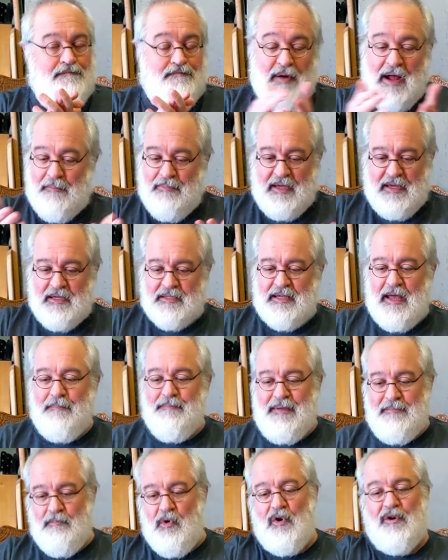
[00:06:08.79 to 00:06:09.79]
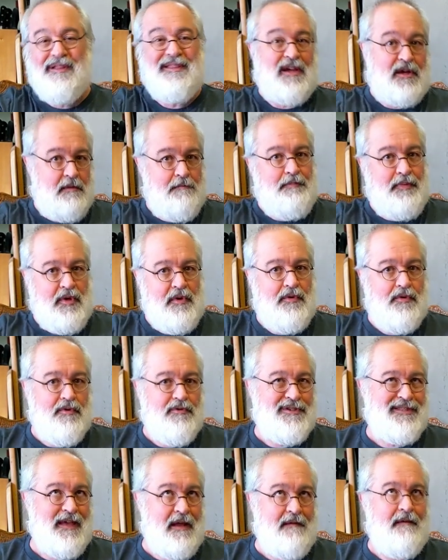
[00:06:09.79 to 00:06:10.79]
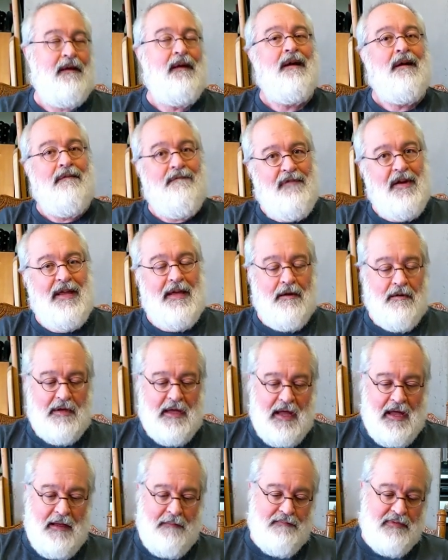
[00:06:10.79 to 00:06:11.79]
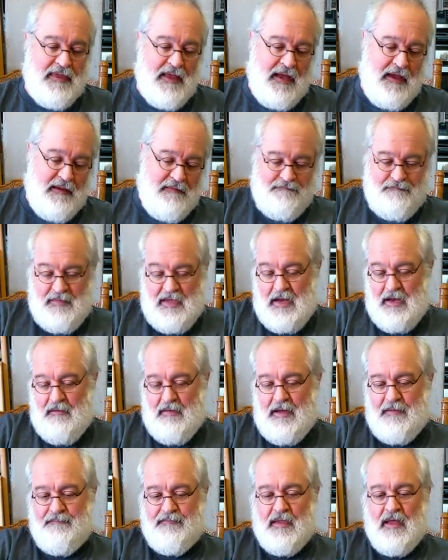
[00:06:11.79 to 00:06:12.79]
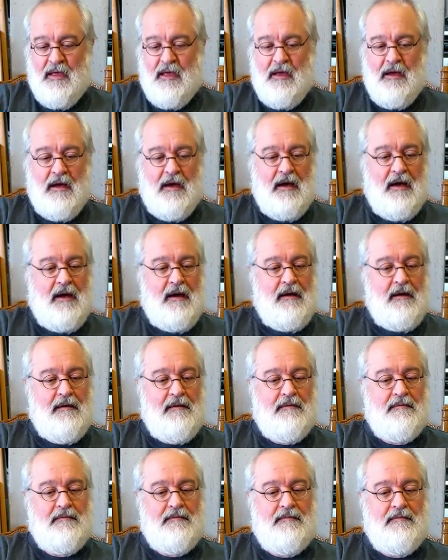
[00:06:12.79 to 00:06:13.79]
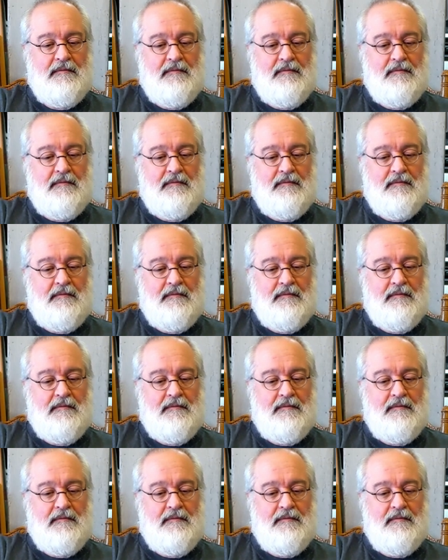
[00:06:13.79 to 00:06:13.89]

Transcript: Probably because I'm more into computers than video game thing. Anyway, and